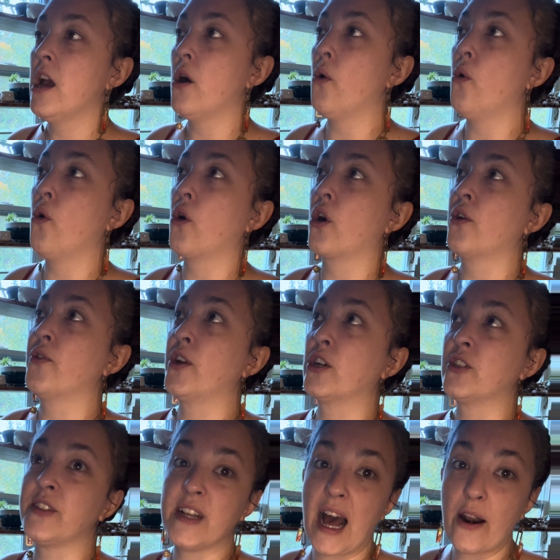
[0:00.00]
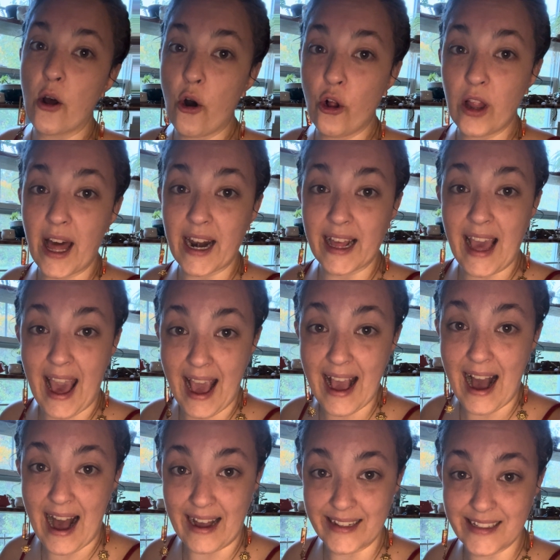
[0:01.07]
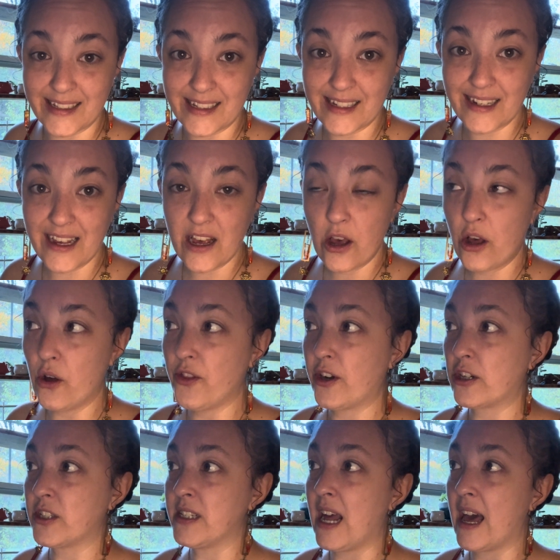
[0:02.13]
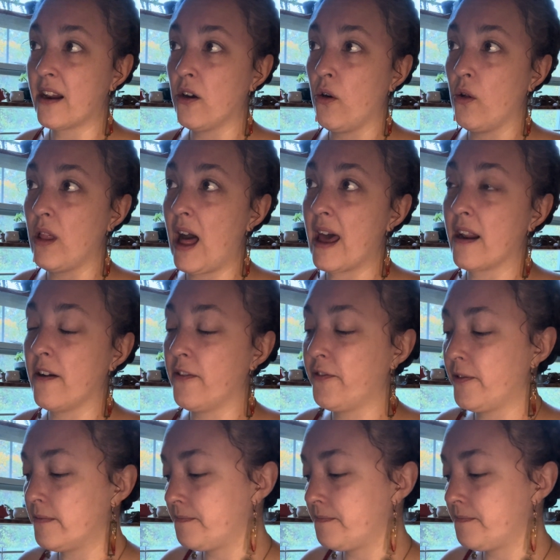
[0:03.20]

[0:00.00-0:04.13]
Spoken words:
there's not a whole lot of chaos. There's not a whole lot of,